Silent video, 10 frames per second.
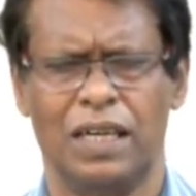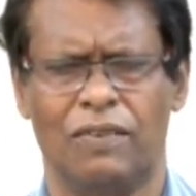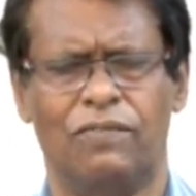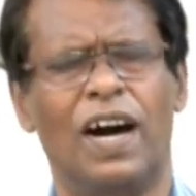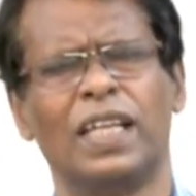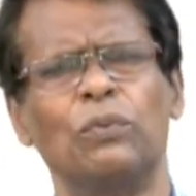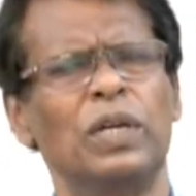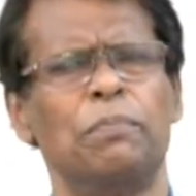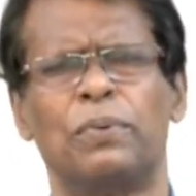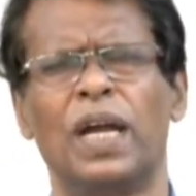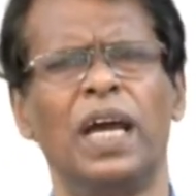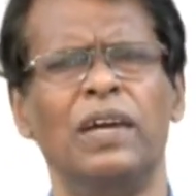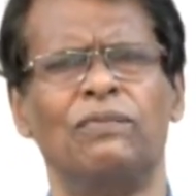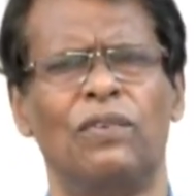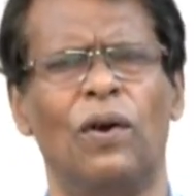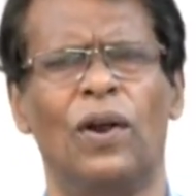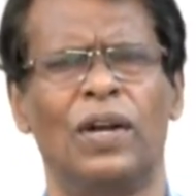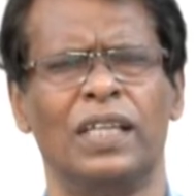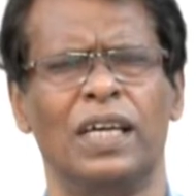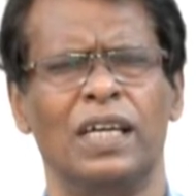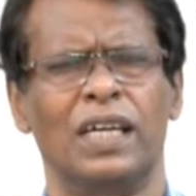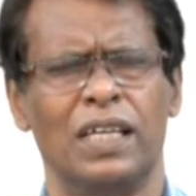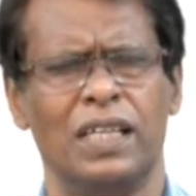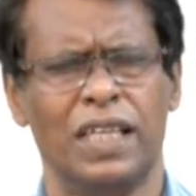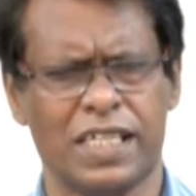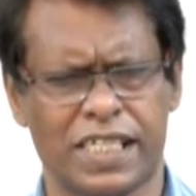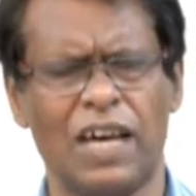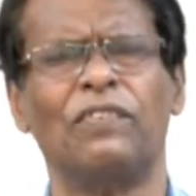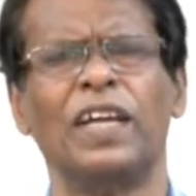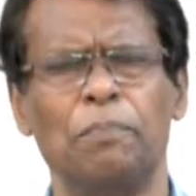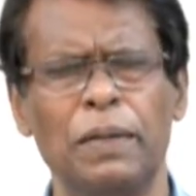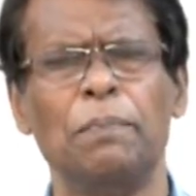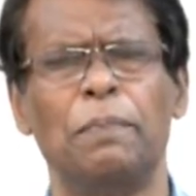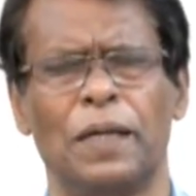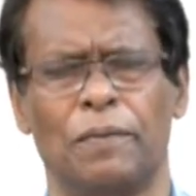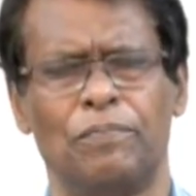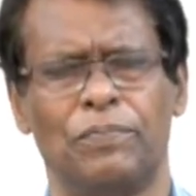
Father, we pray for the suffering people